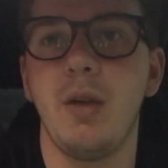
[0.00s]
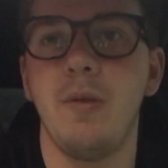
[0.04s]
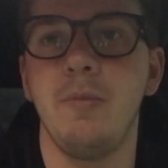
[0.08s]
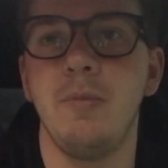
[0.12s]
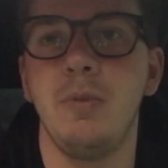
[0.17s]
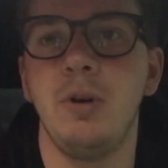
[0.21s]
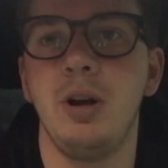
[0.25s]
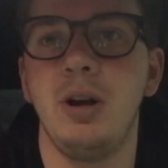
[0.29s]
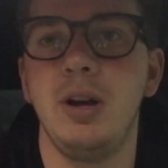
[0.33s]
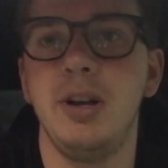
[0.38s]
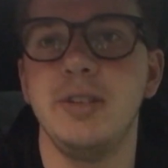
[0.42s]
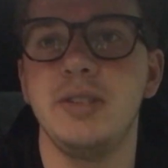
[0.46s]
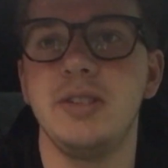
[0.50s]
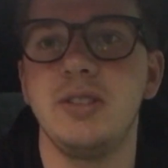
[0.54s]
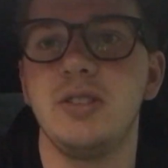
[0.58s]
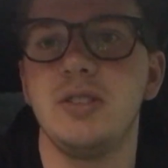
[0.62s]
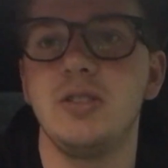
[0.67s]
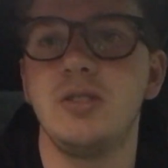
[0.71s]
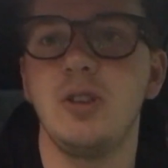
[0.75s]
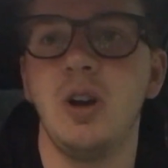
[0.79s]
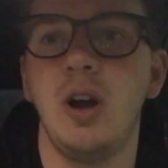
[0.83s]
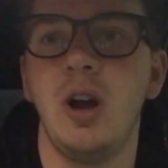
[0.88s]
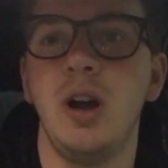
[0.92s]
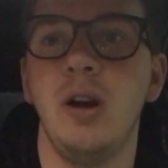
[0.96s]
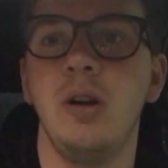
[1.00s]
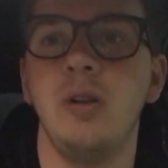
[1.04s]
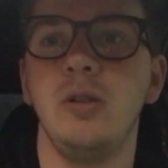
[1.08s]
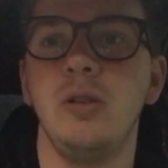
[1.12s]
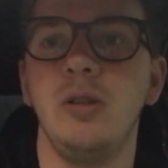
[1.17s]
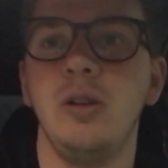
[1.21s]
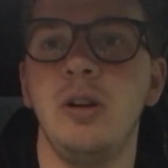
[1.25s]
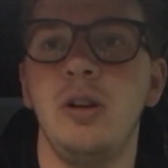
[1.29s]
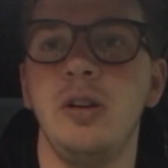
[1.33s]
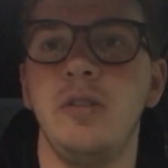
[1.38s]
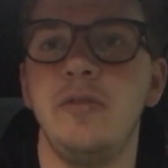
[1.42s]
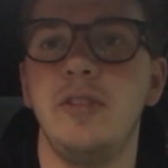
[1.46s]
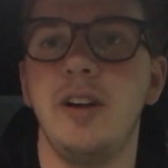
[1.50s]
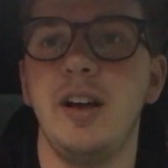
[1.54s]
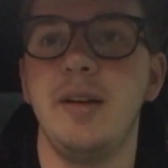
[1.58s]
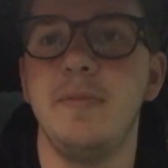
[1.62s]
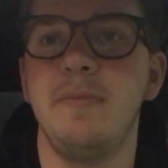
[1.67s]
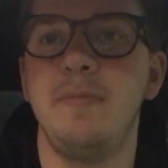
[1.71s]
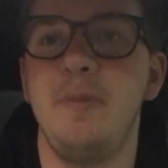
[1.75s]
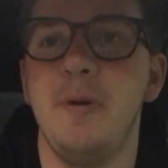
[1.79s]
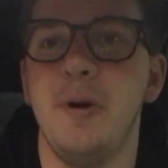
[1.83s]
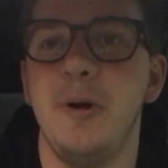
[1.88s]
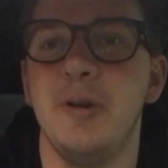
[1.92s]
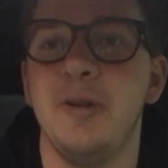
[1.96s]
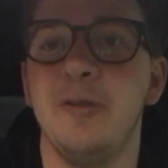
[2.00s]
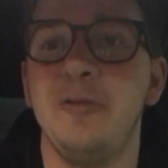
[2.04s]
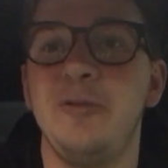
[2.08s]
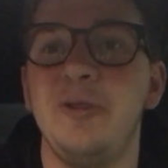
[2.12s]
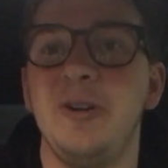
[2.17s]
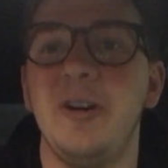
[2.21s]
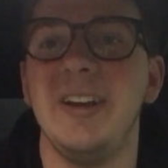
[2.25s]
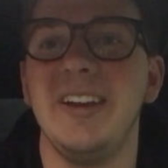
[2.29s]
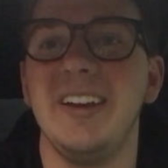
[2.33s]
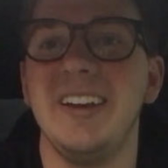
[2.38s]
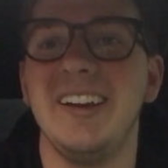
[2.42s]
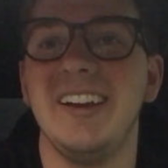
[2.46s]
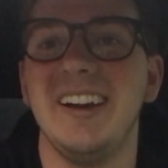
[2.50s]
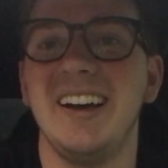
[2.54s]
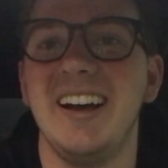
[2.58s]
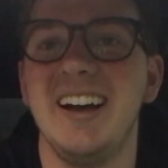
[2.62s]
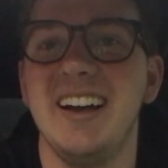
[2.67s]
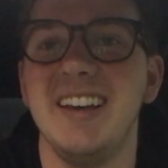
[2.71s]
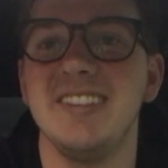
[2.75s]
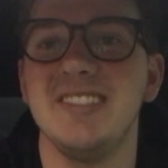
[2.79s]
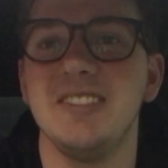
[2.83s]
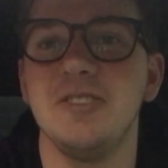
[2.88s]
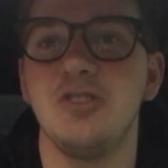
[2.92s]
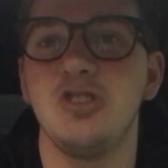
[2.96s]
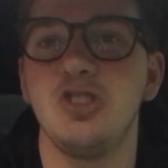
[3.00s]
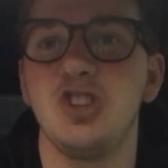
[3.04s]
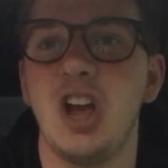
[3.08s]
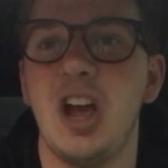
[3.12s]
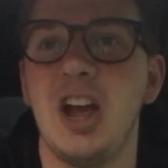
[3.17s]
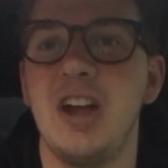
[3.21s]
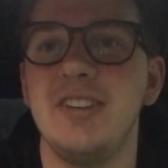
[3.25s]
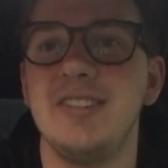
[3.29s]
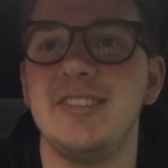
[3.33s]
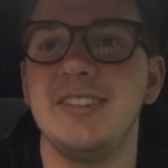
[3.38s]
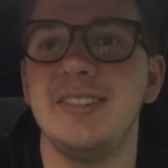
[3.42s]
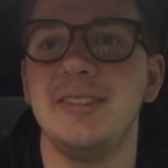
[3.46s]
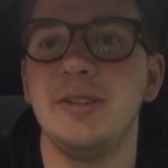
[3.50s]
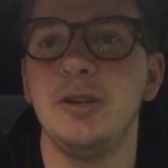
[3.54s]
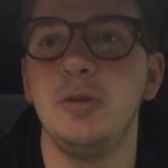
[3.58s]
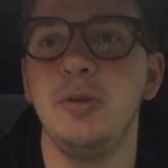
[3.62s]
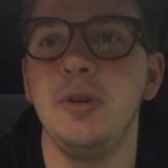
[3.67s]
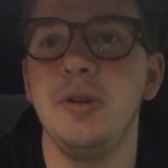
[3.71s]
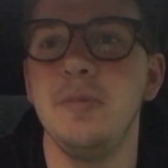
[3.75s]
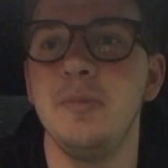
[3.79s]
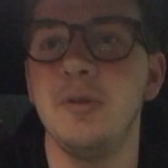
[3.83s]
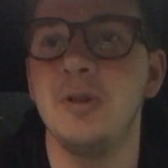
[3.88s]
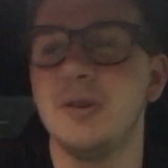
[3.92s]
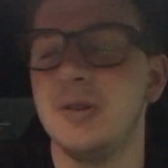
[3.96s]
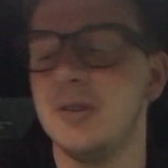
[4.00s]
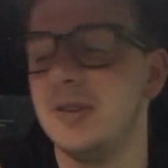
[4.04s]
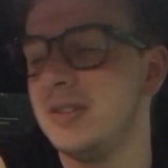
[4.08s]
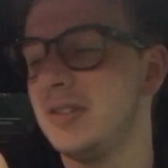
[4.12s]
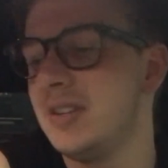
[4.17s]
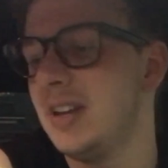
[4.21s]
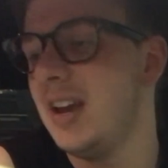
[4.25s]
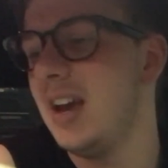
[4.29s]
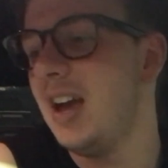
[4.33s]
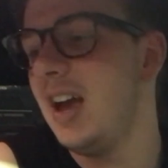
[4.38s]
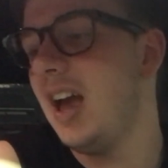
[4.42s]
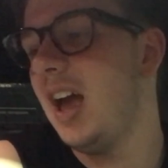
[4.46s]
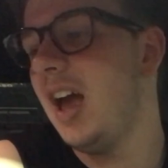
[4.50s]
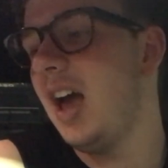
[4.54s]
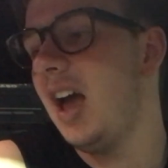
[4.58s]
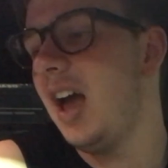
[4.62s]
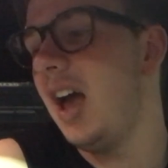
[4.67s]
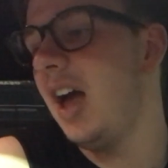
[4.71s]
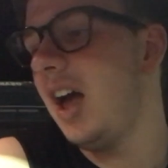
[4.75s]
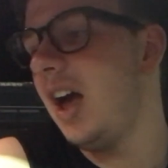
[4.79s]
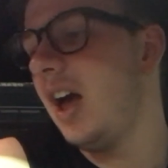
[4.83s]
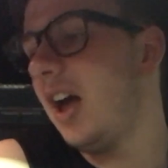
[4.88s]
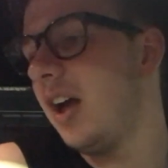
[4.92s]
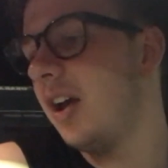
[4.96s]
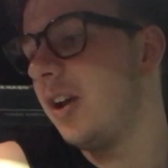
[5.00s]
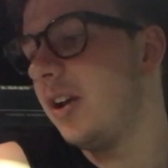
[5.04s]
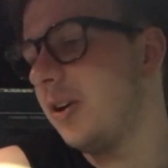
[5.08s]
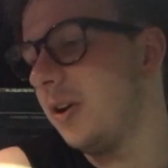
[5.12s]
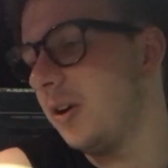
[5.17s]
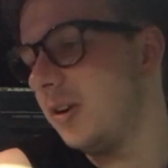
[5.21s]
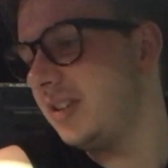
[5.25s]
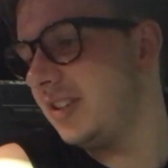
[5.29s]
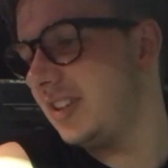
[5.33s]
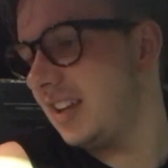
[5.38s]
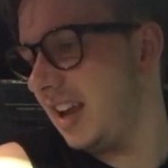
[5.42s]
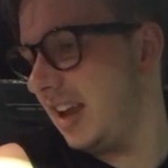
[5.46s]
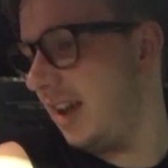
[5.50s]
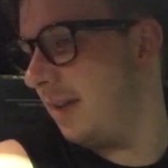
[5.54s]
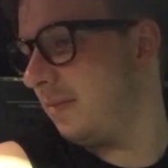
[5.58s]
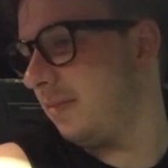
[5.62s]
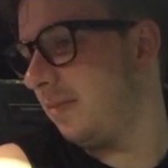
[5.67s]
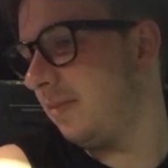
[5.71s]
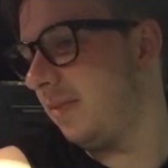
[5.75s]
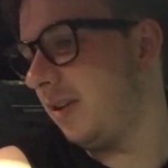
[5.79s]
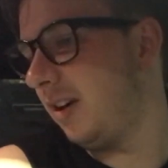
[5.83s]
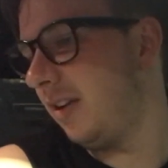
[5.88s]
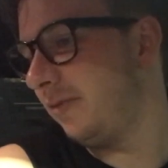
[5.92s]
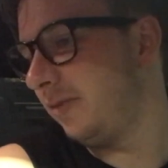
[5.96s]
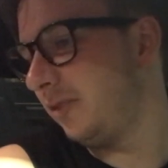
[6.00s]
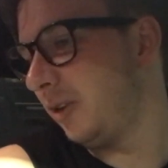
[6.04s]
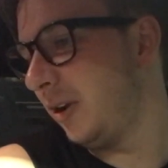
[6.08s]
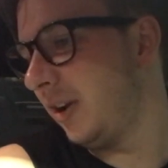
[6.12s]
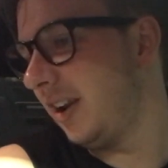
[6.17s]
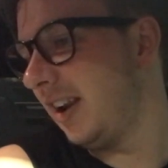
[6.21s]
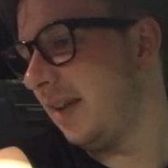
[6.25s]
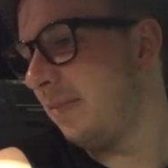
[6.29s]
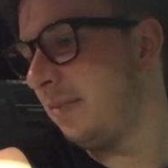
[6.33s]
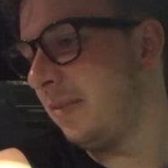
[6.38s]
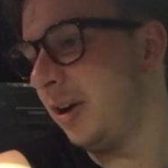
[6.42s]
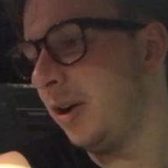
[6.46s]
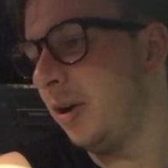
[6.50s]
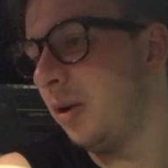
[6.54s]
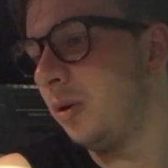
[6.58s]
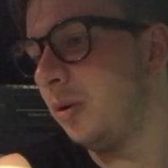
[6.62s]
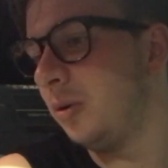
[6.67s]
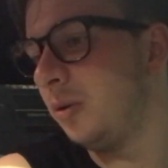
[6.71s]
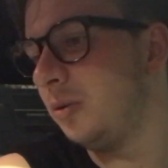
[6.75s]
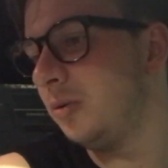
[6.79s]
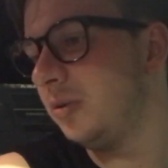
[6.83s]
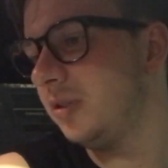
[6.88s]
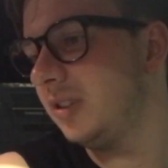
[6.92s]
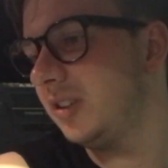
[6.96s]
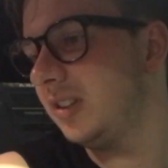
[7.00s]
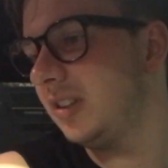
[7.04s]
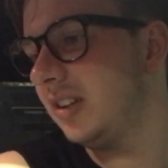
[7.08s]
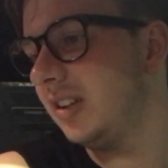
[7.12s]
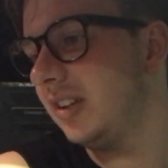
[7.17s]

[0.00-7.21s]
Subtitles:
my style of modifying cars has changed a little bit, because goddamn, I've loaded up my old